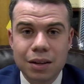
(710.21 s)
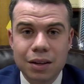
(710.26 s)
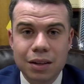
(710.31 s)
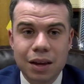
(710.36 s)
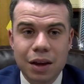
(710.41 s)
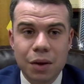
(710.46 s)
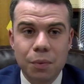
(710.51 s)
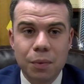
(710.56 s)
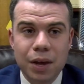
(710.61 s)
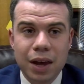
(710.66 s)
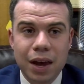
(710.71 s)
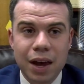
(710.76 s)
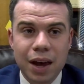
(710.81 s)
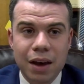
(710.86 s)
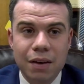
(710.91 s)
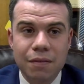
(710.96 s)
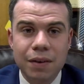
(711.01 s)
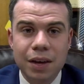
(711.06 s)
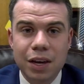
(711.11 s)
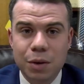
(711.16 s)
that we
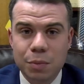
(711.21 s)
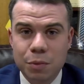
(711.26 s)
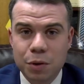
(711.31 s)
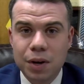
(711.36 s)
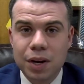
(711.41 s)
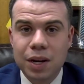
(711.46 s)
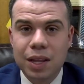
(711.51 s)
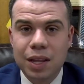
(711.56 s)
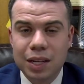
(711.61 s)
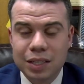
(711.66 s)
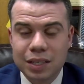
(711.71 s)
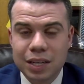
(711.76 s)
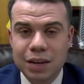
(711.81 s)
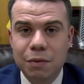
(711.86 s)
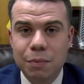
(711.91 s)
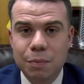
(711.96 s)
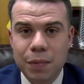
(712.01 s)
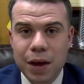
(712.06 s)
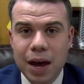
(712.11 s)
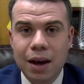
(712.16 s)
have a community that's
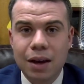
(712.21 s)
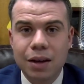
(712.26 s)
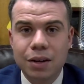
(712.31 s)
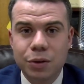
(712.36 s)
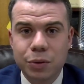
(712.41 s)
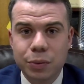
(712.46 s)
given back